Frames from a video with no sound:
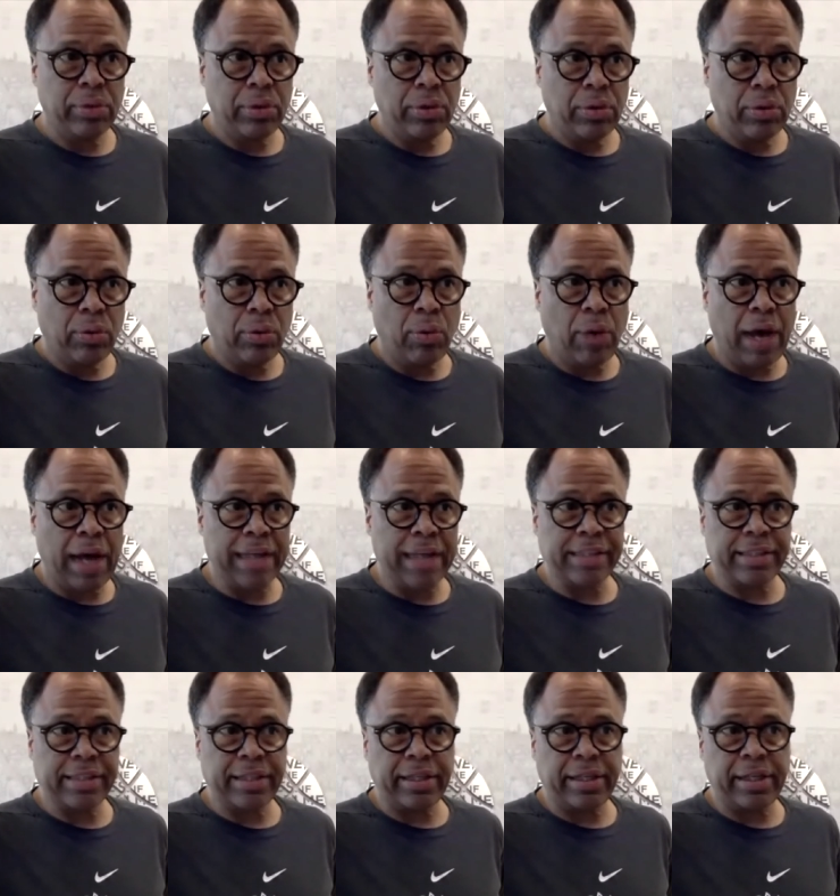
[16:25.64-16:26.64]

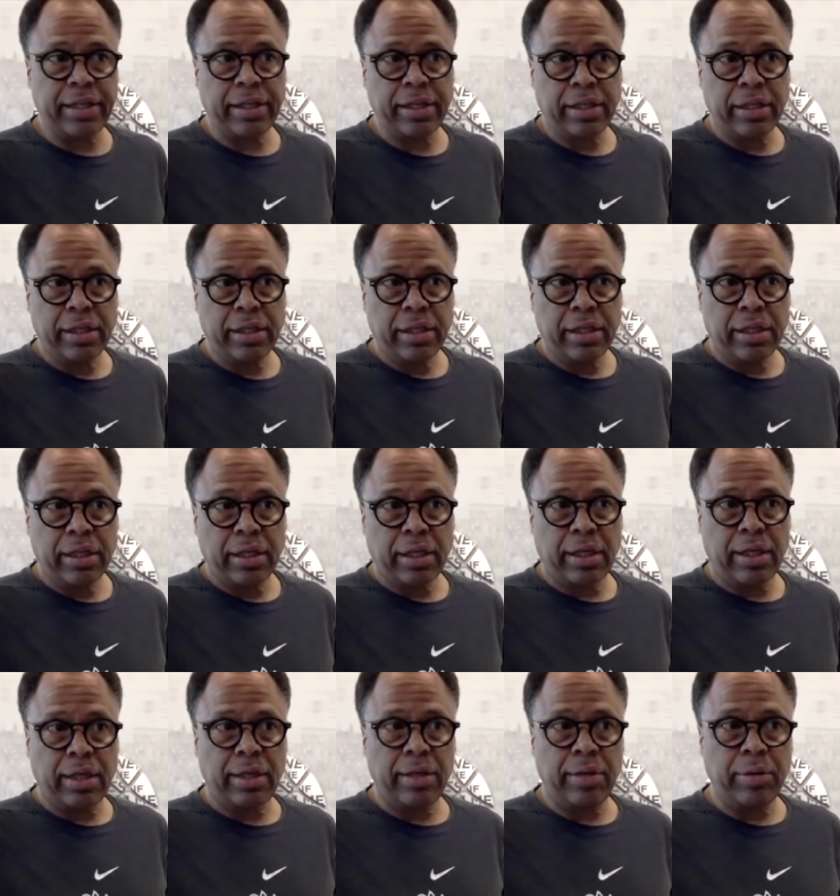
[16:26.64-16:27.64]
wisely
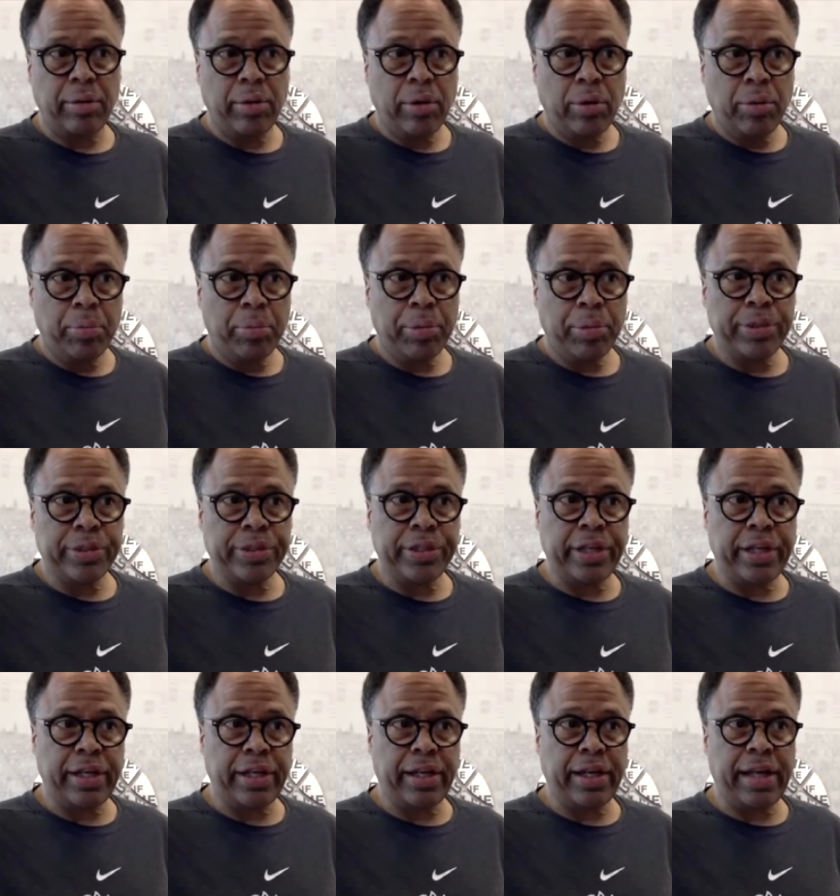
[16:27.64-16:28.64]

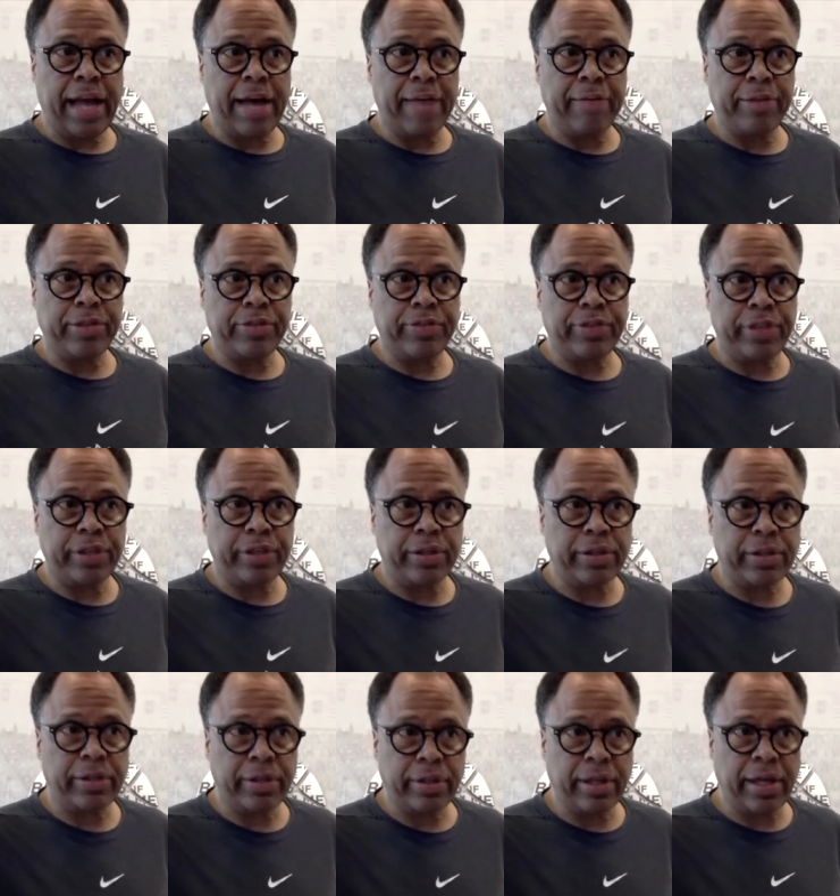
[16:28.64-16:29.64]
present an
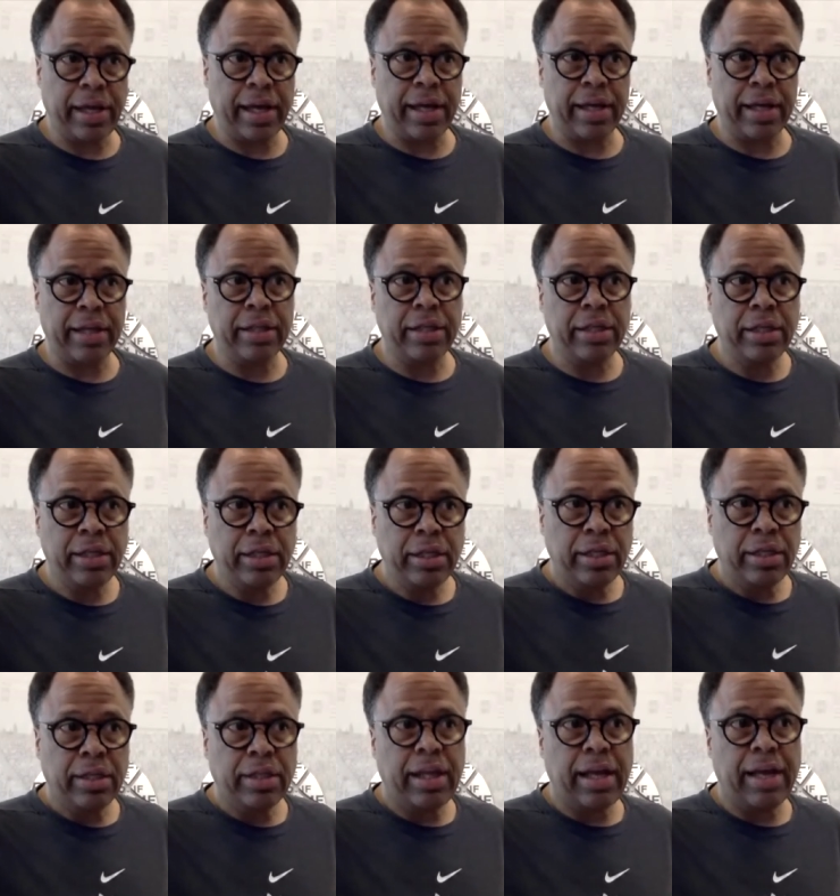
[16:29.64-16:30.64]
atmosphere that
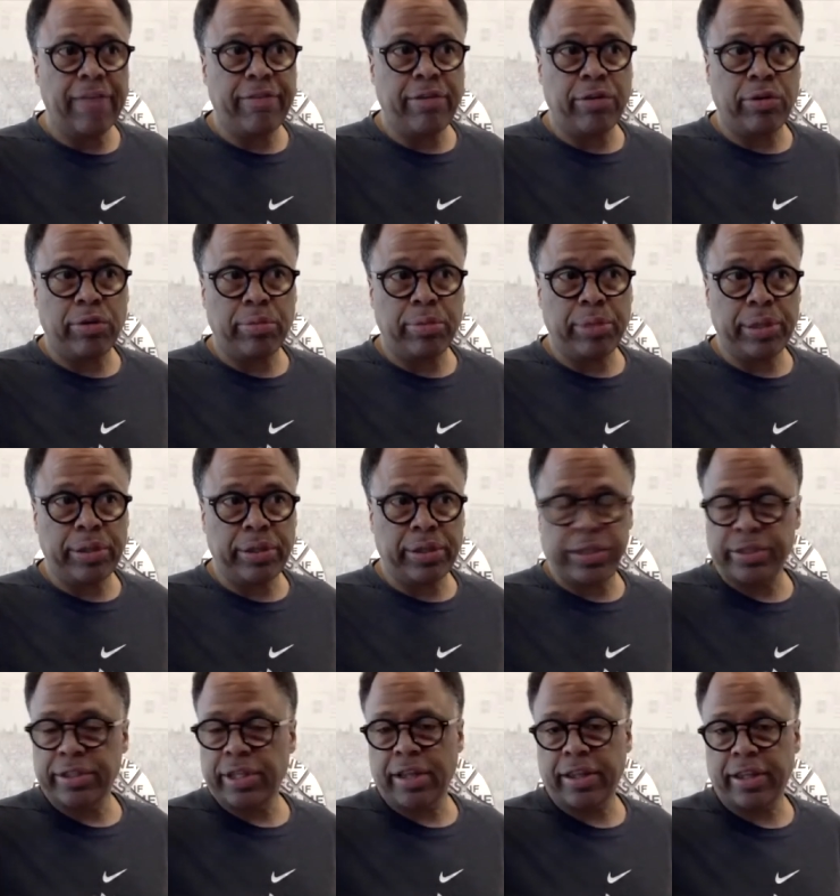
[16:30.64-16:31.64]
vulnerability
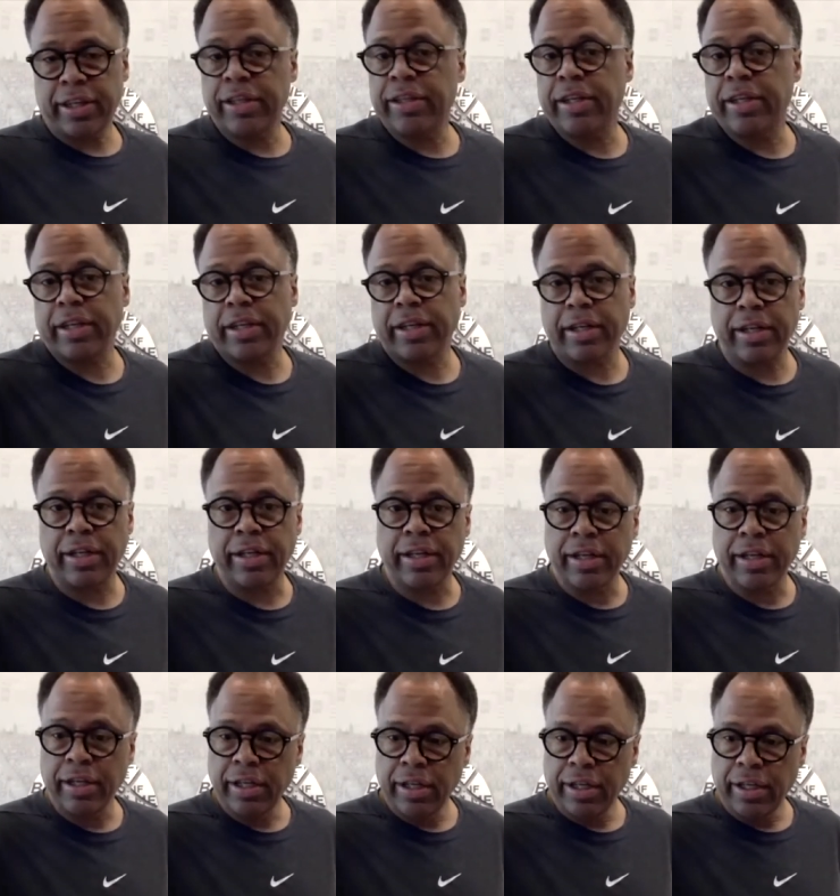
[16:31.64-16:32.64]
is authentic. And
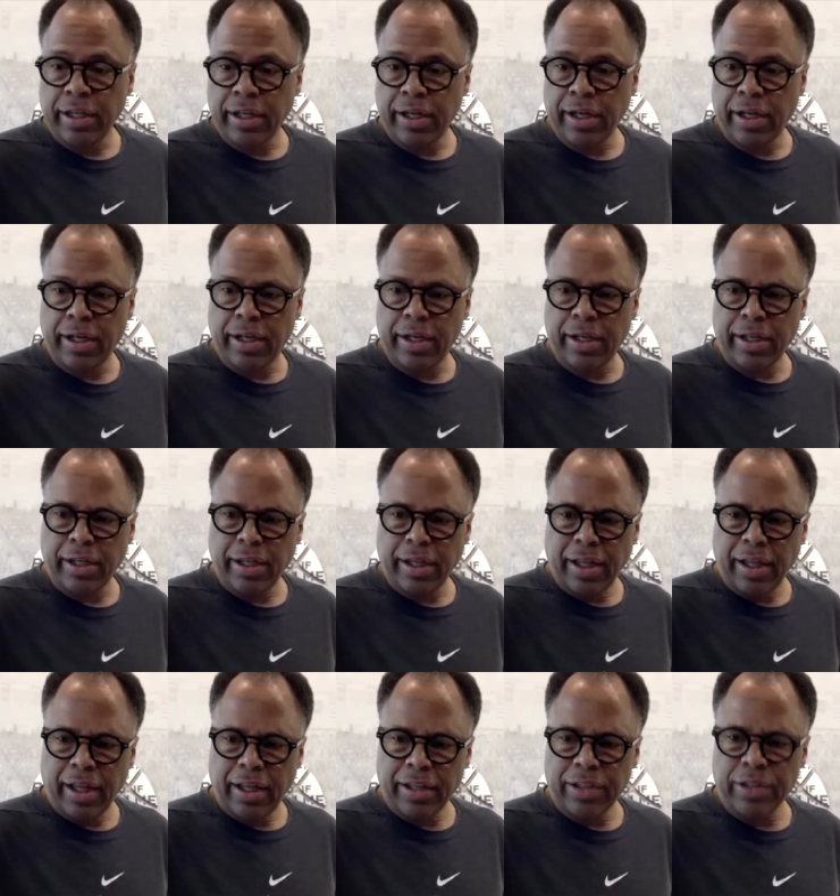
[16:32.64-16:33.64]

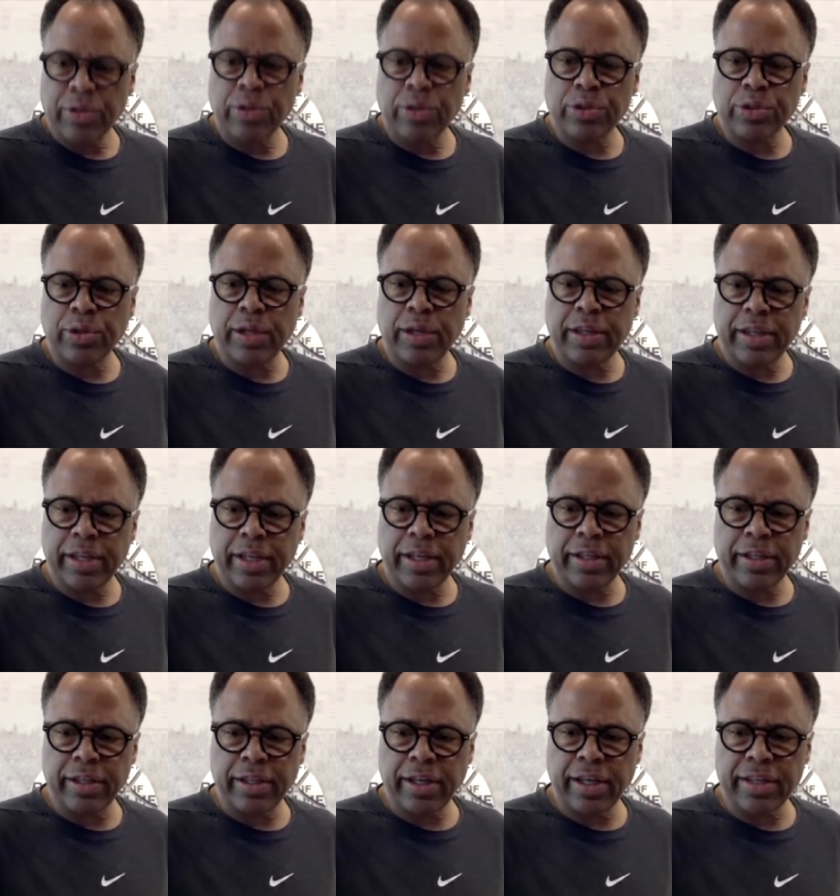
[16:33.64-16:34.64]
so I think,
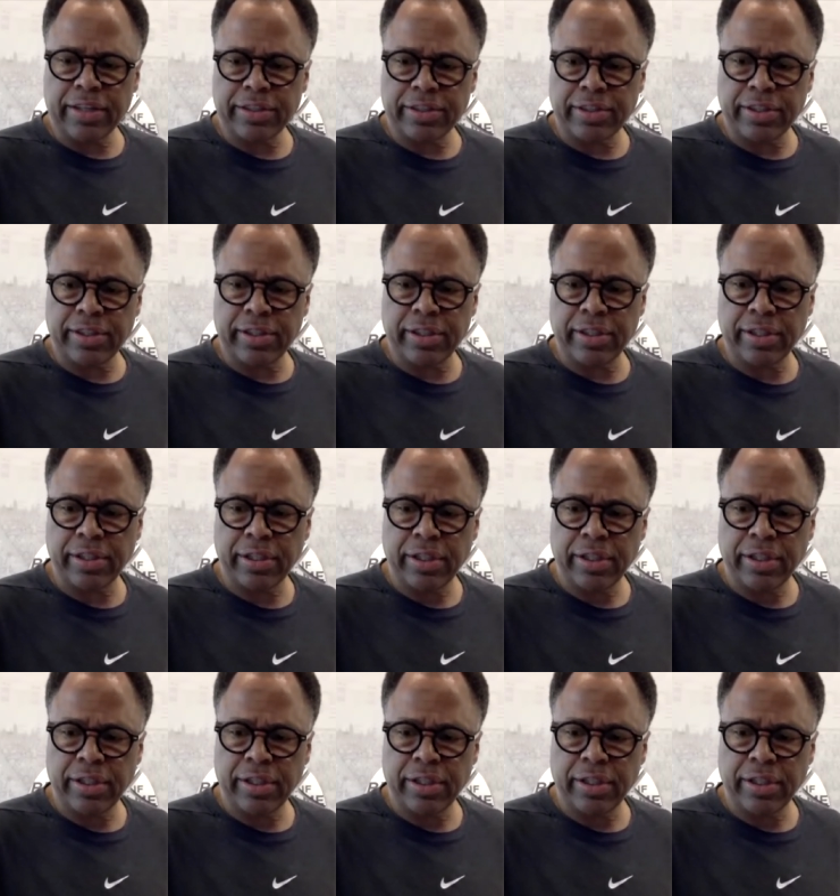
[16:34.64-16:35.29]
yes, the